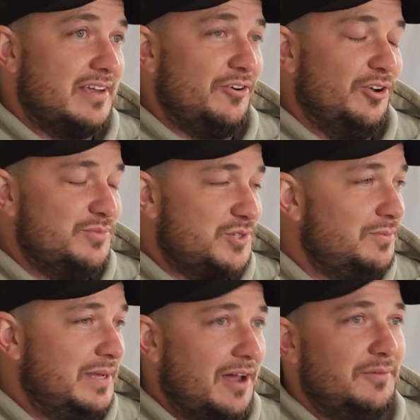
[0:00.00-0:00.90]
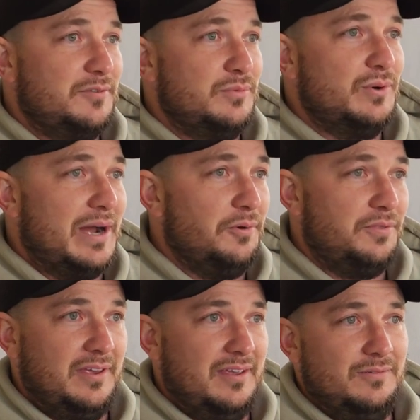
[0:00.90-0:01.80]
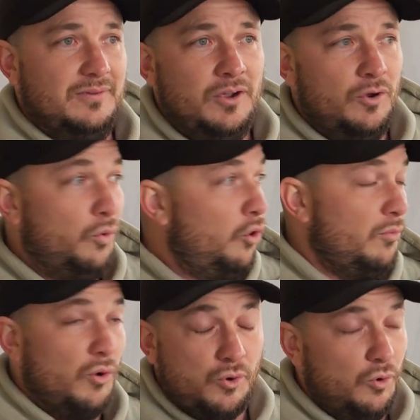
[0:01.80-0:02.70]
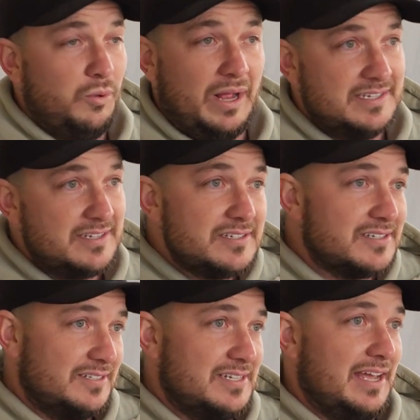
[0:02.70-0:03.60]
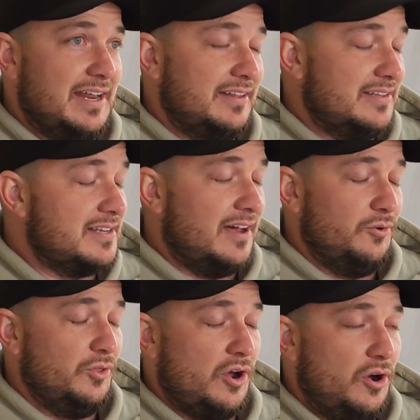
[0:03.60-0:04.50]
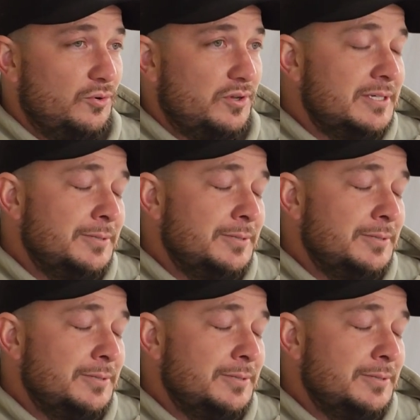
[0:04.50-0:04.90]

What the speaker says: Our homes should be comfortable, healthy, warm or cool places to get out of the sun or the cold.